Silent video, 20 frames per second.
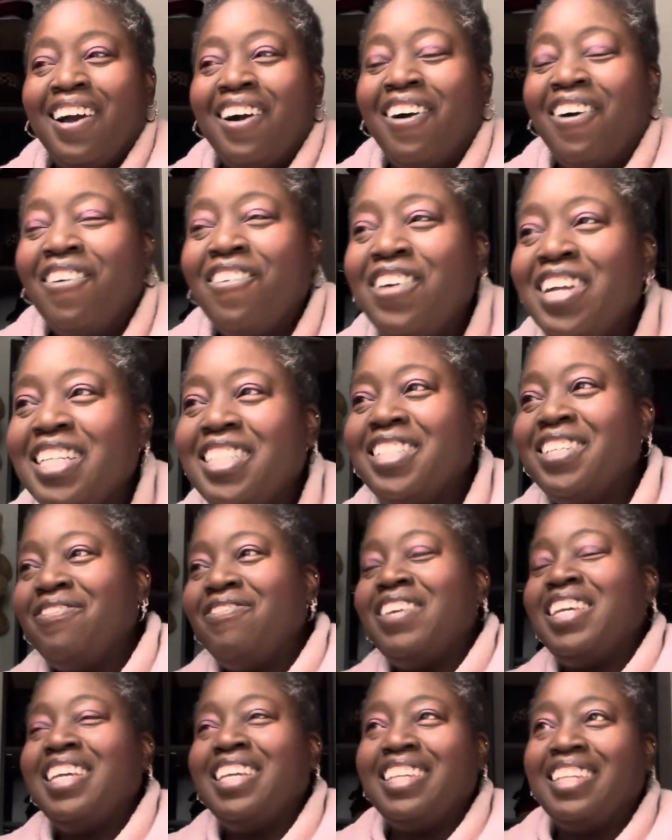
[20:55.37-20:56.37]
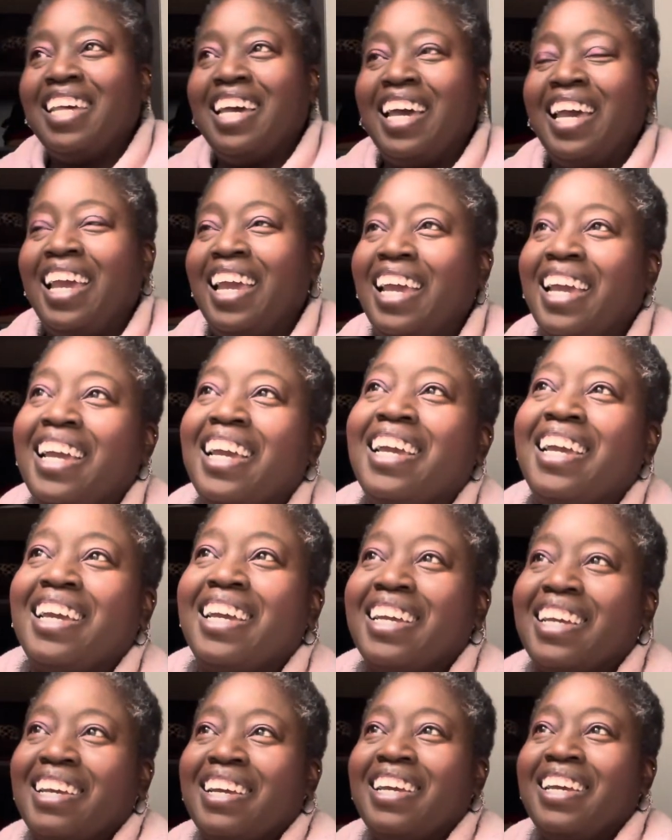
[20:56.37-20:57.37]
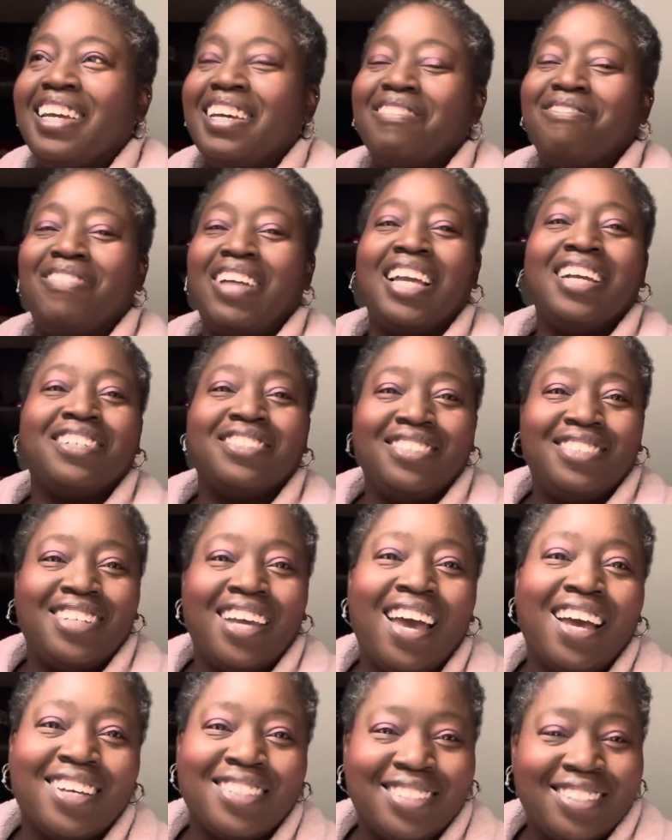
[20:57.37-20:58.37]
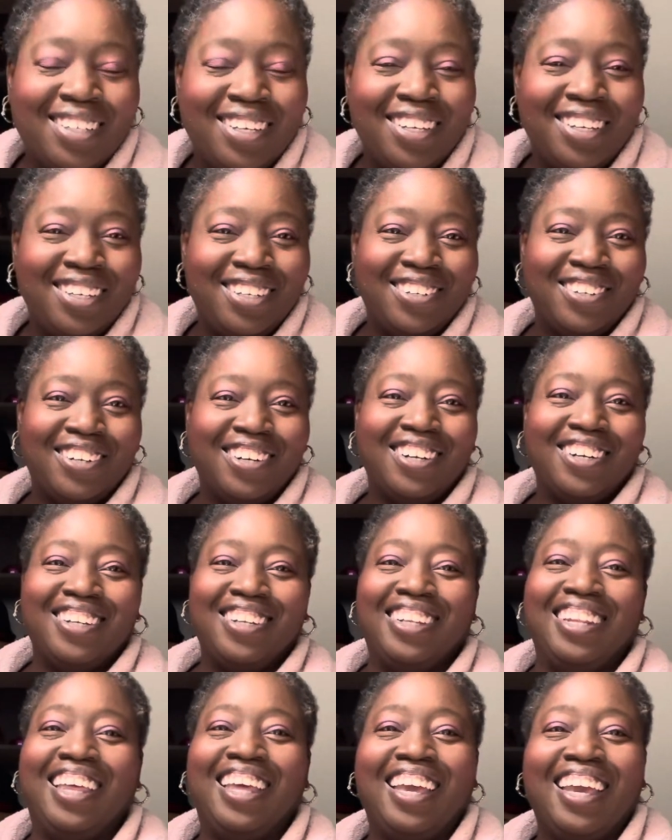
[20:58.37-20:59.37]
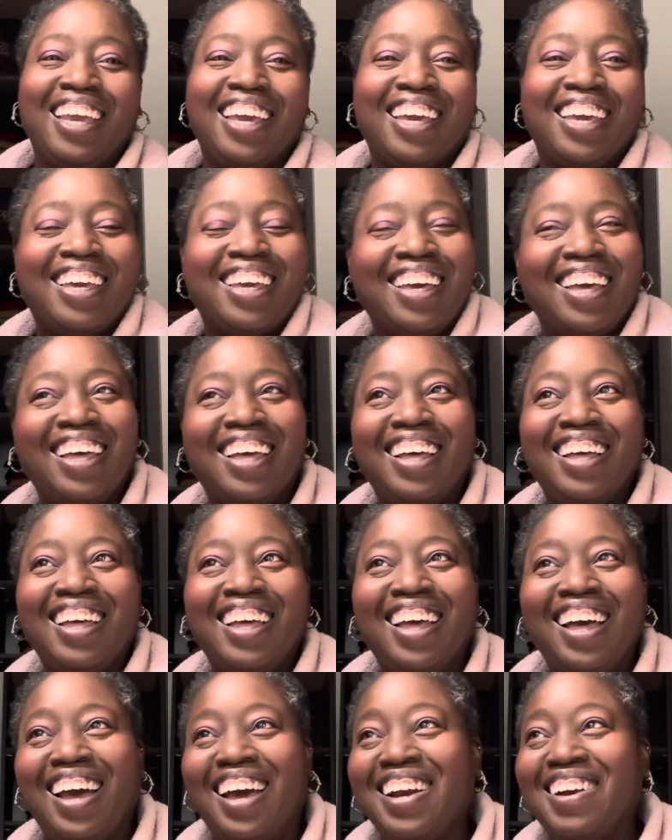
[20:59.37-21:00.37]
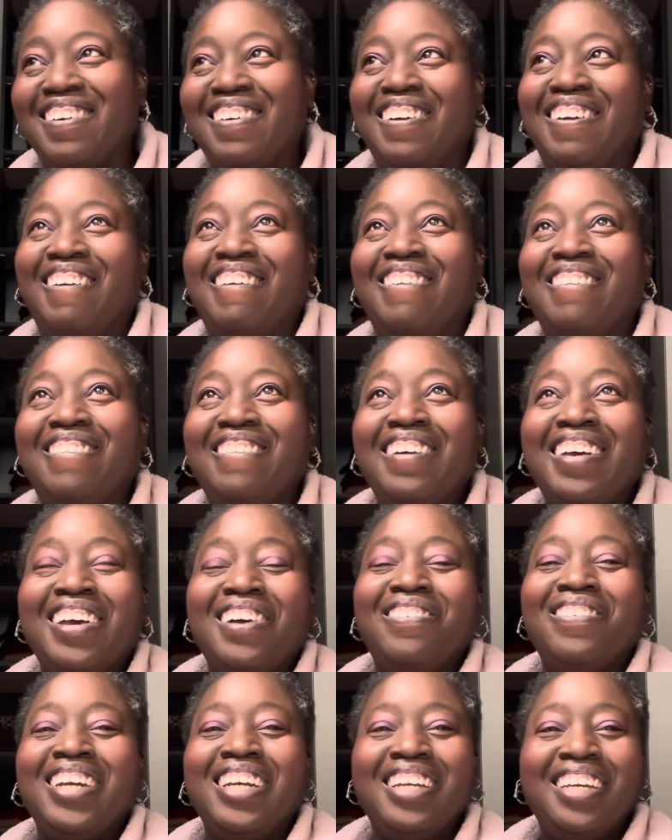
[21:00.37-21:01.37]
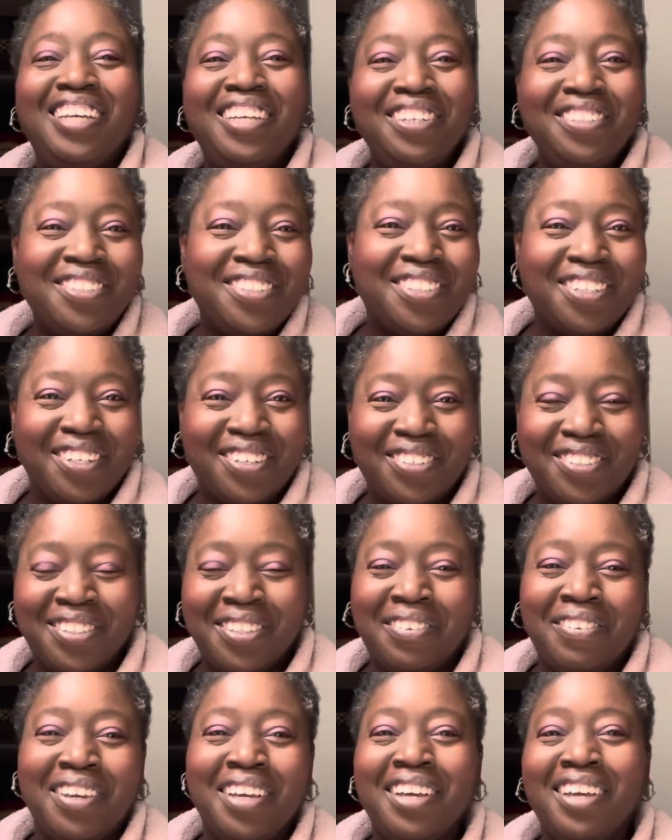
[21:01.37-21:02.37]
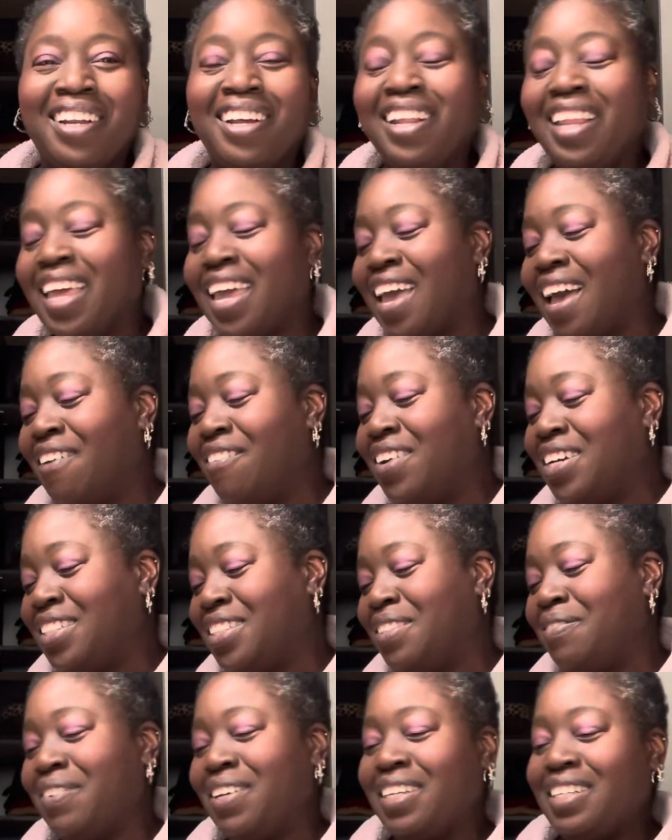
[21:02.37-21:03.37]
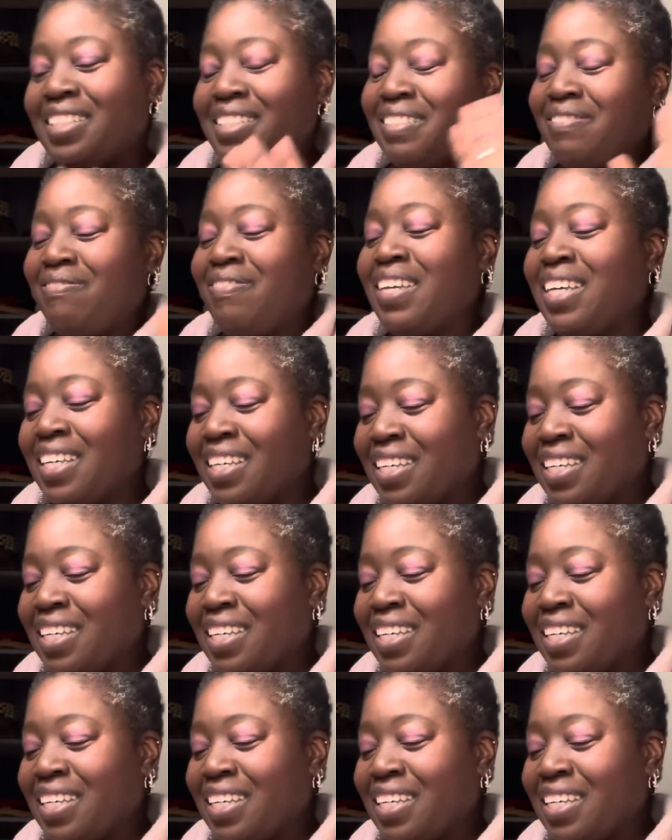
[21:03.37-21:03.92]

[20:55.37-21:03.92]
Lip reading: I wanted to be like Michael Jackson or like, I don't know, Whitney Houston or something, like I wanted to be this big,